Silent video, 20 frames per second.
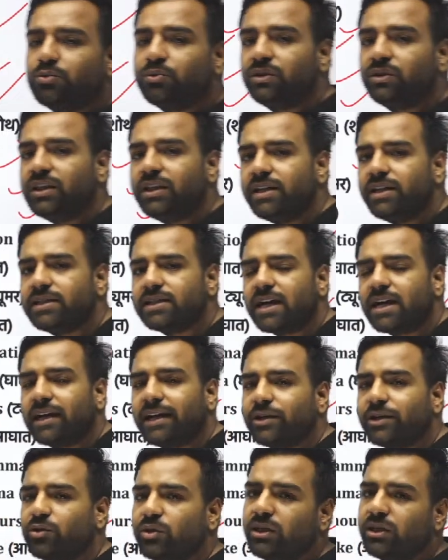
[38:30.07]
these are
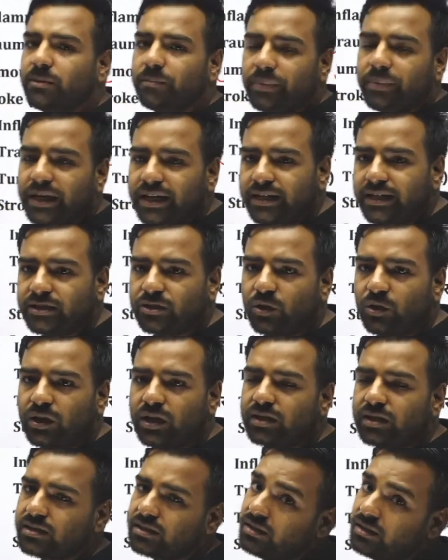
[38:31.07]
actually the brain
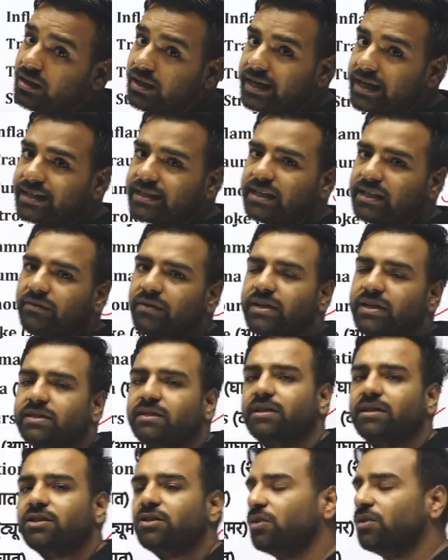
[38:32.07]
disorders. Let's have a
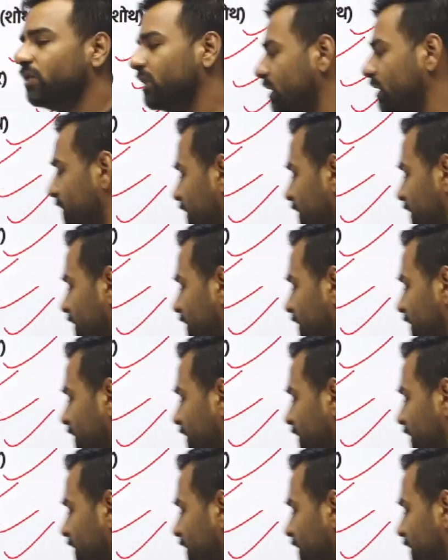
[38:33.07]
discussion on them